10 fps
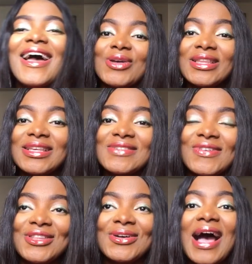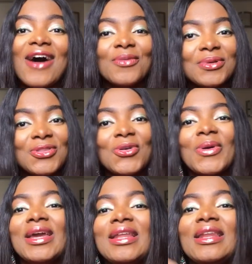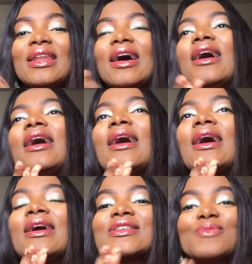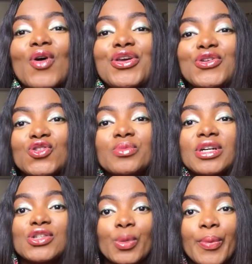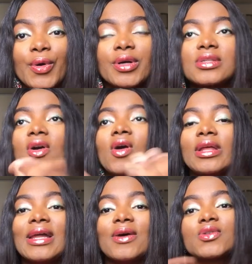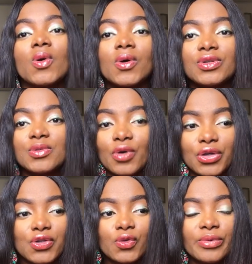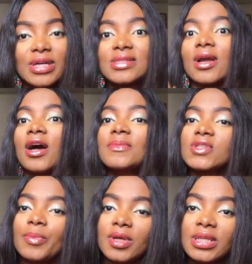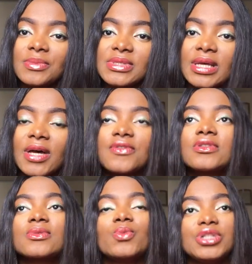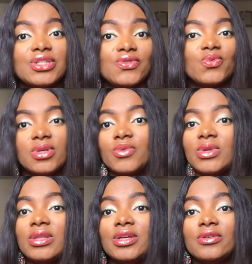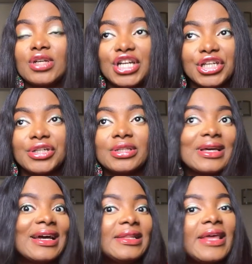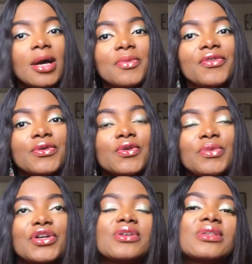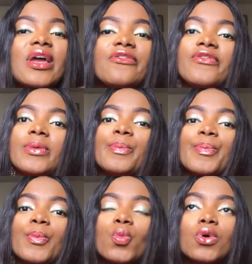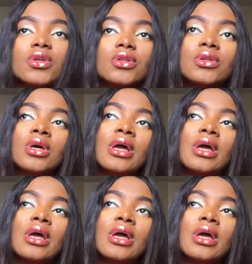in this video, I'll be doing small YouTuber support, calling out all the small YouTubers to come support themselves, which is really good and helpful because everyone,